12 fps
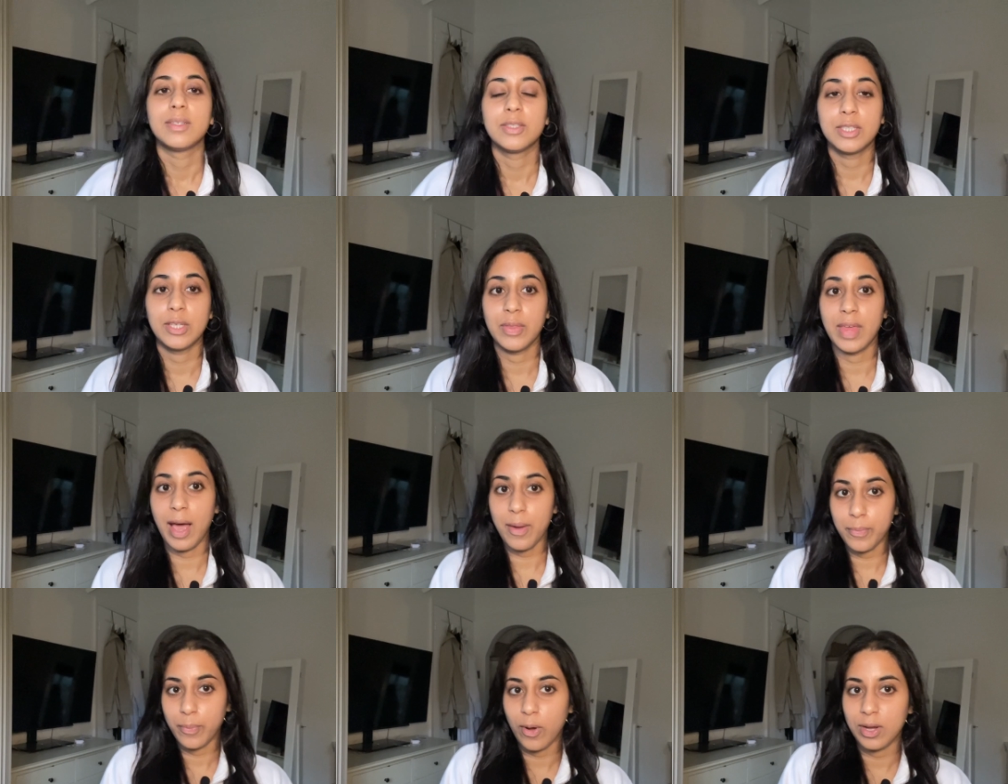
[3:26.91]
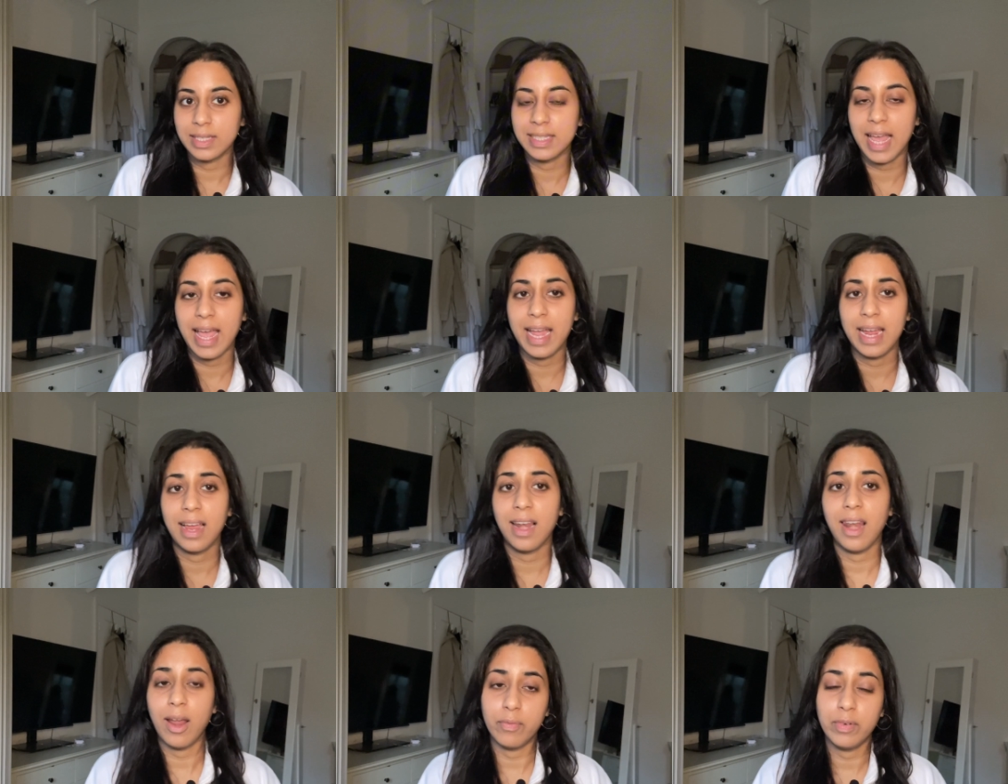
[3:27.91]
So that was a
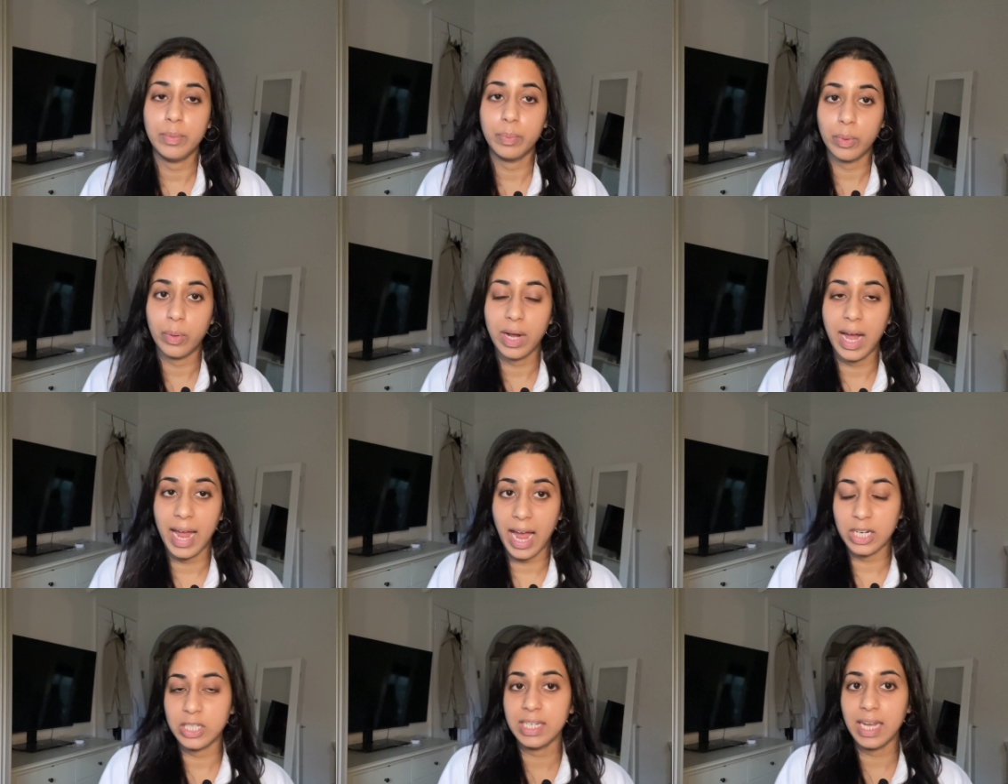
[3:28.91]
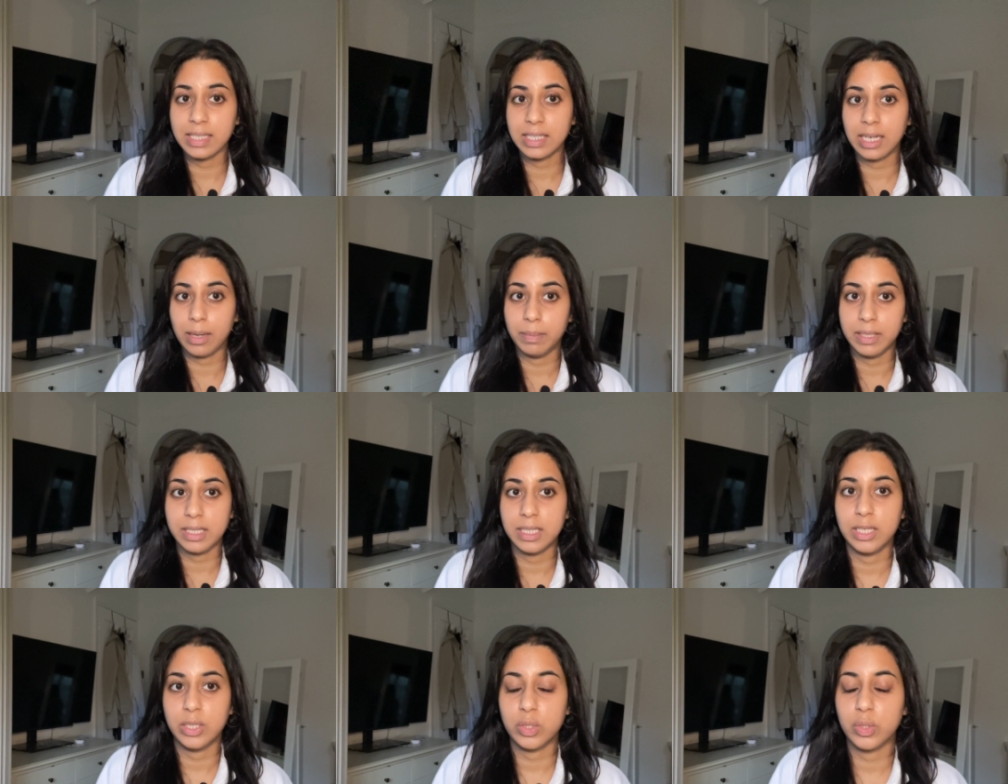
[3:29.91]
lovely walk. I actually ended up
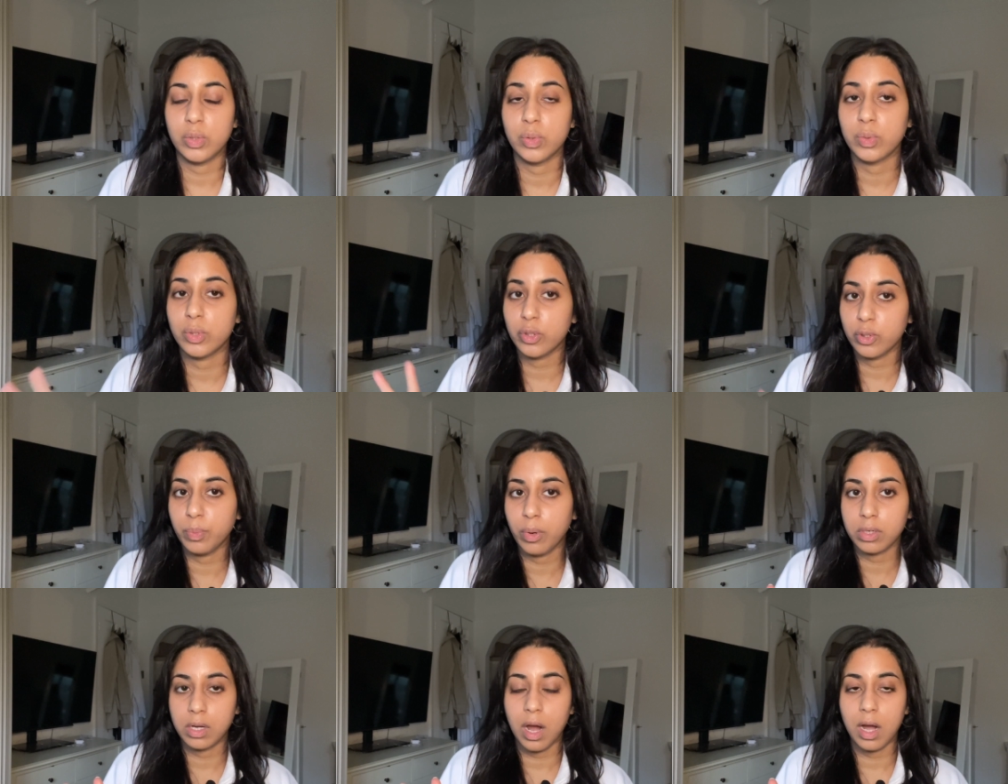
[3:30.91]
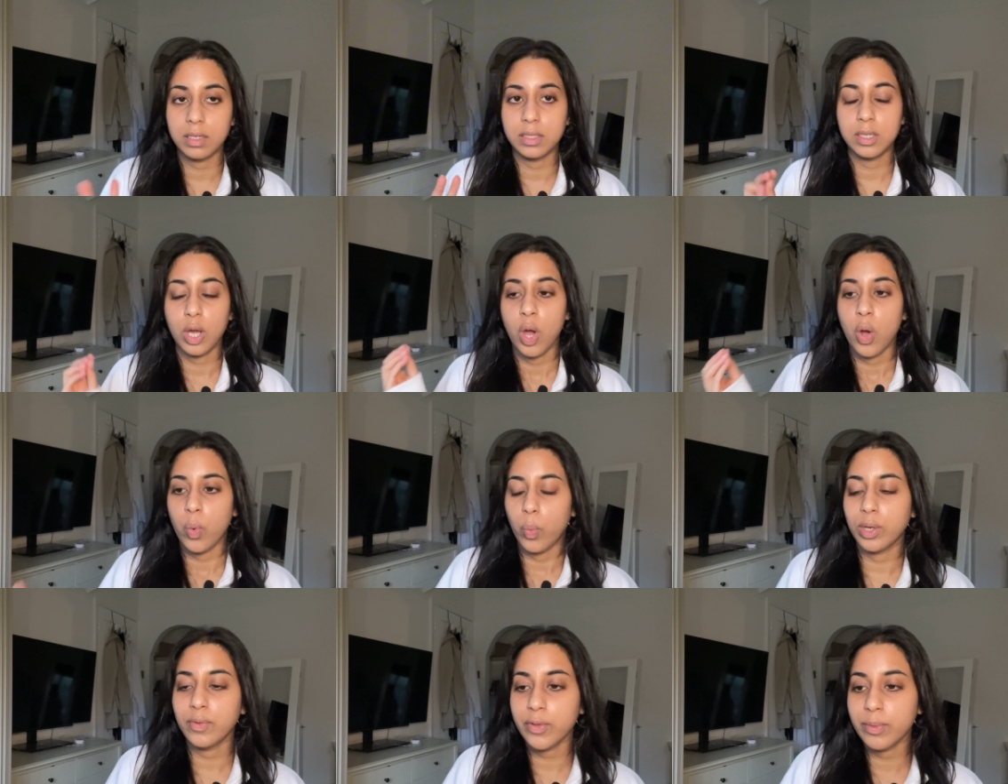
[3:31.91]
listening to 2 podcasts.
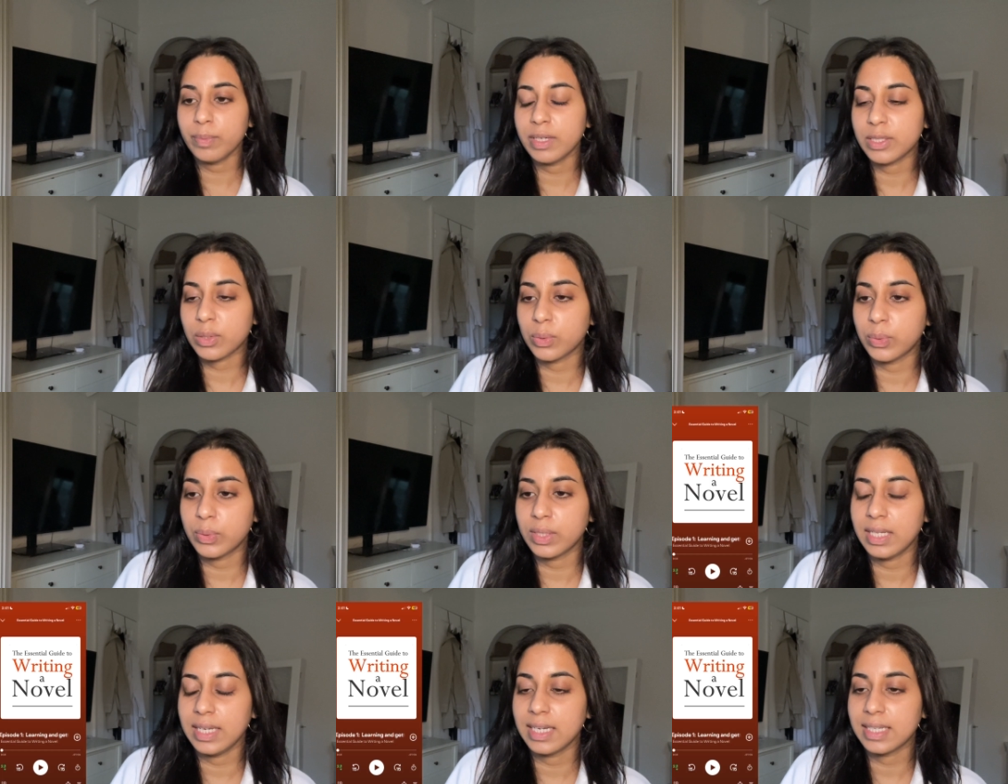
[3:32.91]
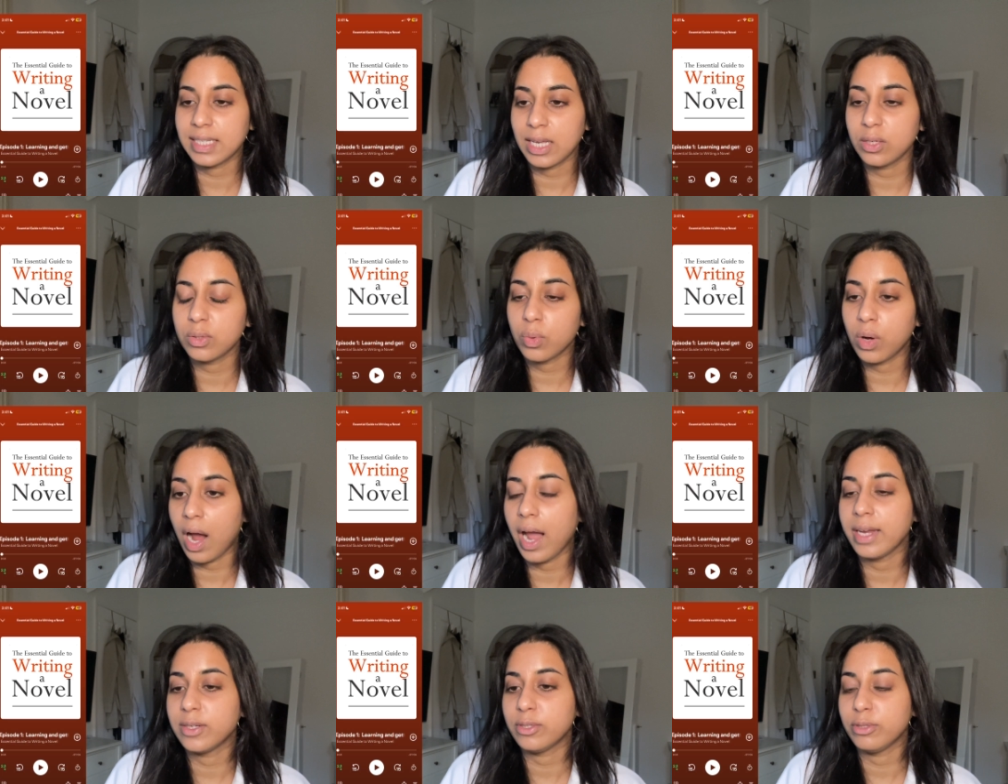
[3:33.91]
One of them is called The Essential
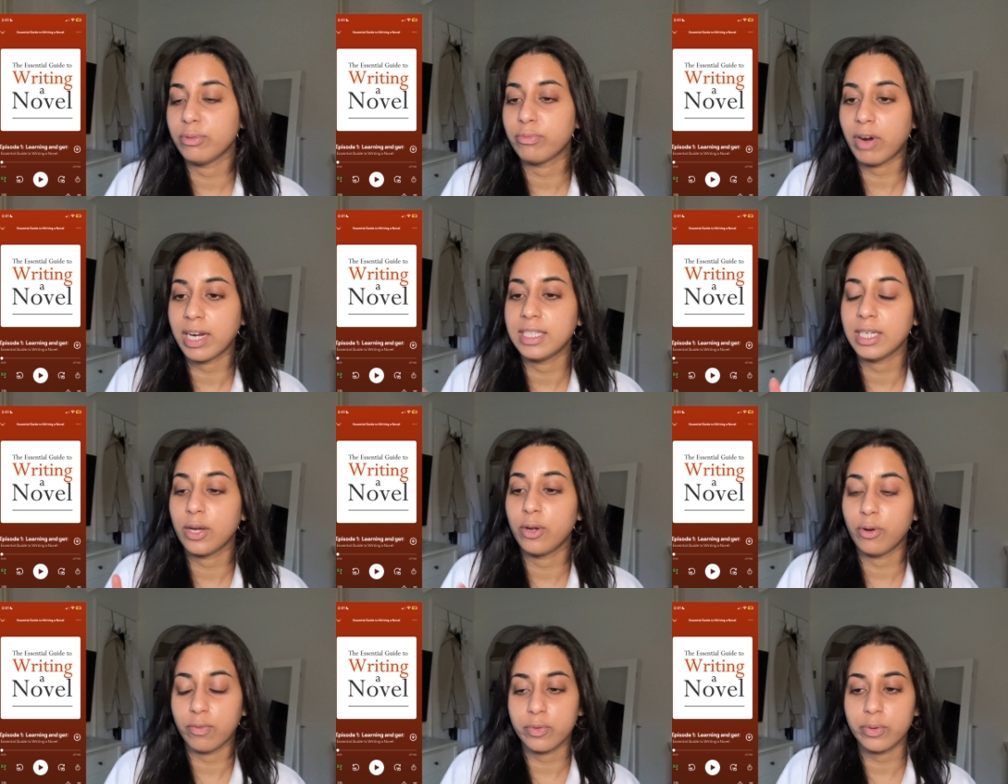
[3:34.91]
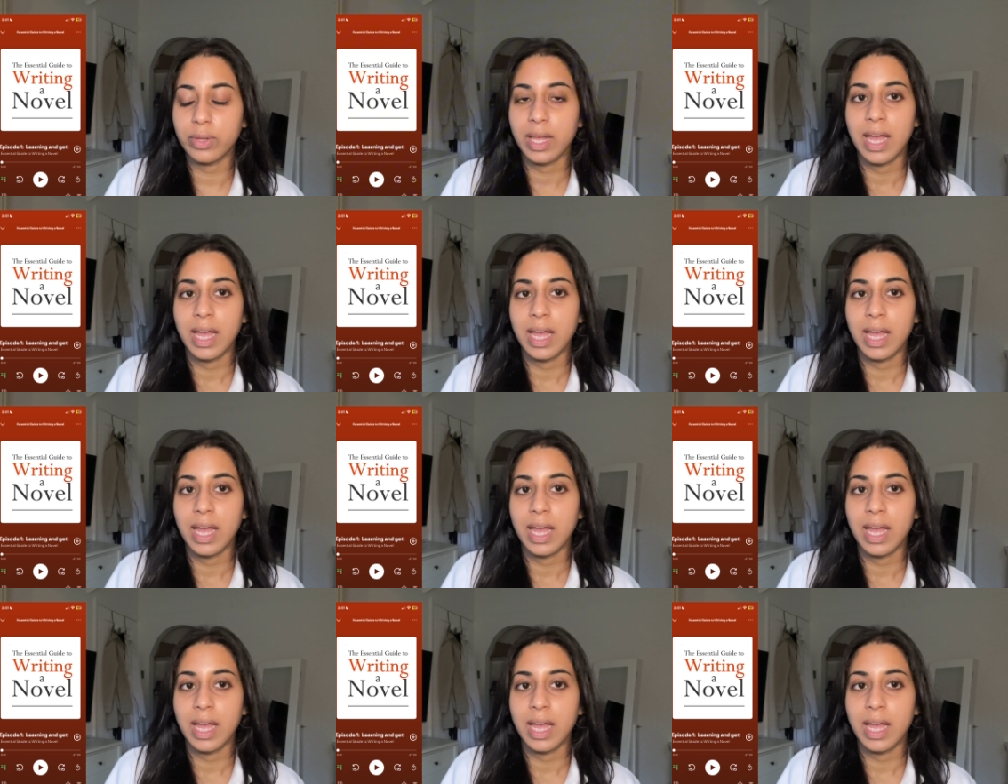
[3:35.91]
Guide to Writing a Novel,